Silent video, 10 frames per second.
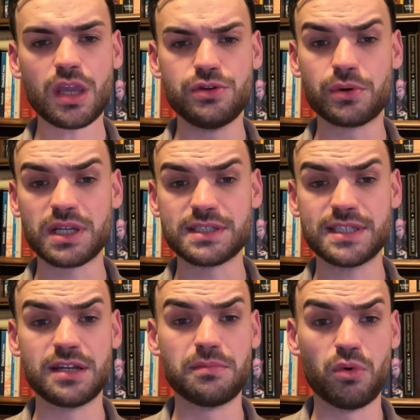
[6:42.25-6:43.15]
you can
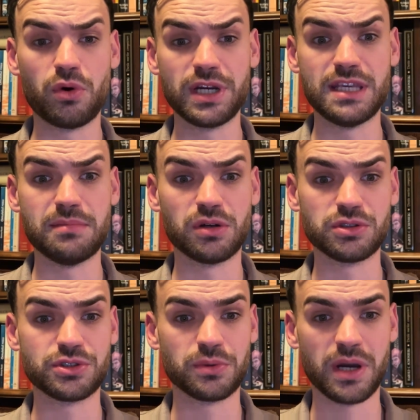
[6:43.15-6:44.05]
send more
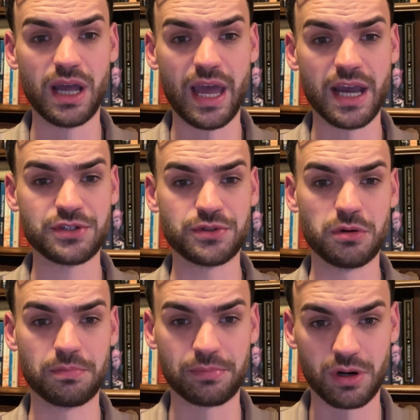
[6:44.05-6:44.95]
emails to
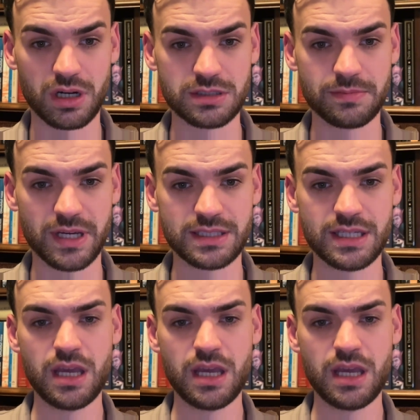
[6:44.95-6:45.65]
actual prospects.